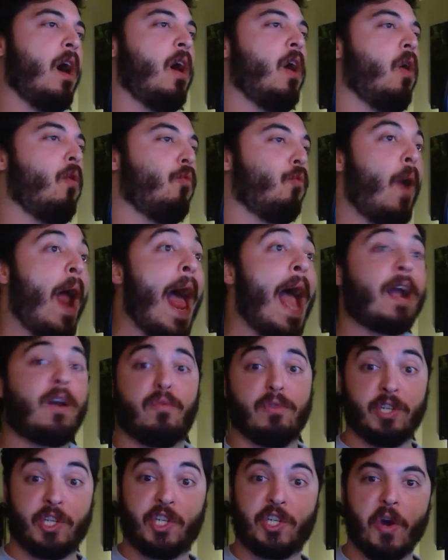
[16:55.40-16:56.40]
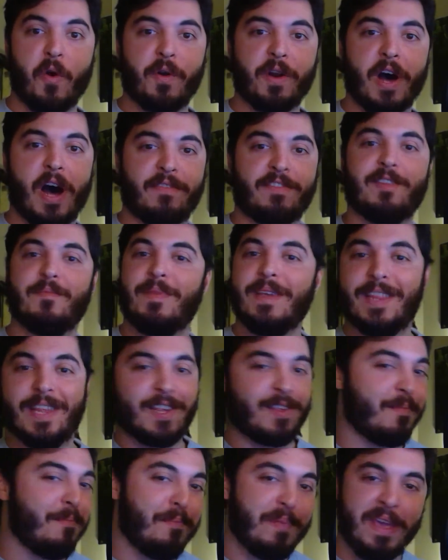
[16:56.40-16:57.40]
Rack was shown off to be
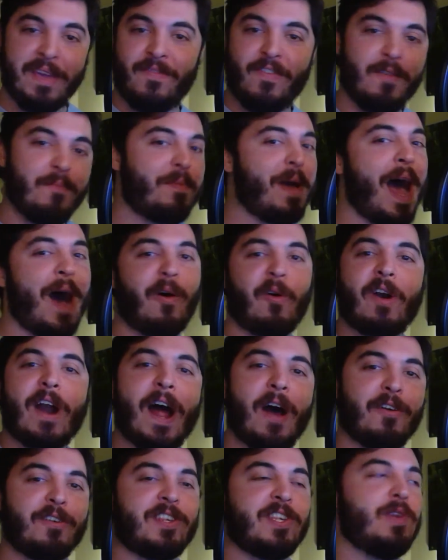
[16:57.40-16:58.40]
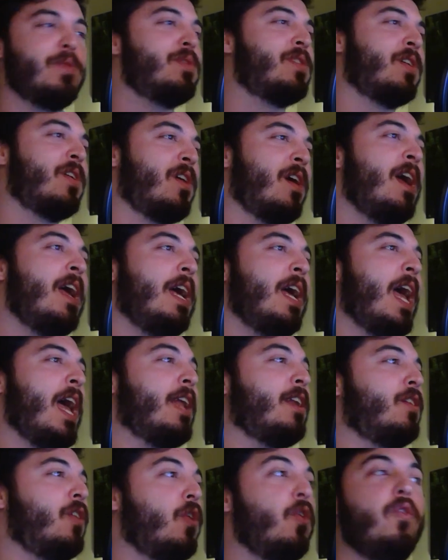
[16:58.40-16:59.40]
this beefy powerhouse user,
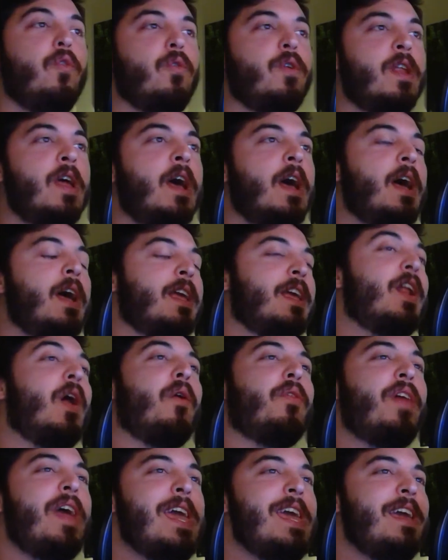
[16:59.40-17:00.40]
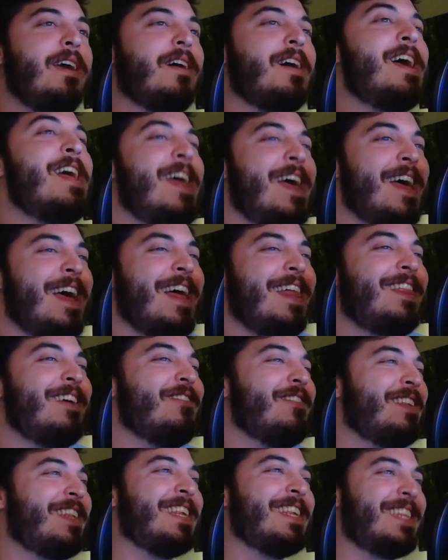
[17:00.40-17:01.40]
and Kun,
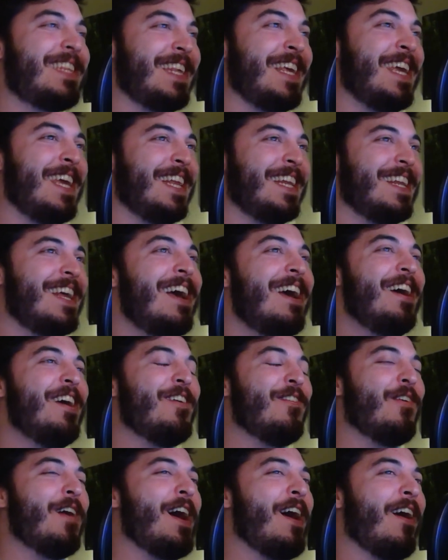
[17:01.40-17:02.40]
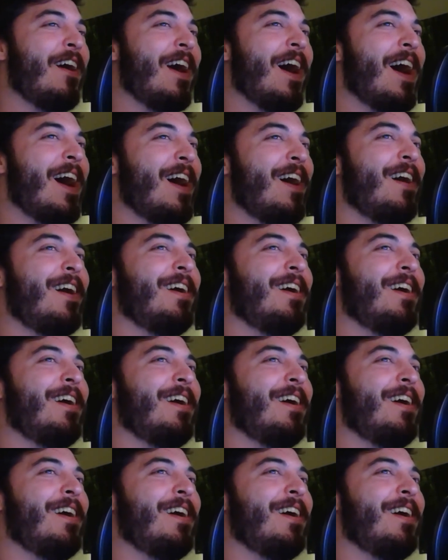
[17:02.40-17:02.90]
there was a scene where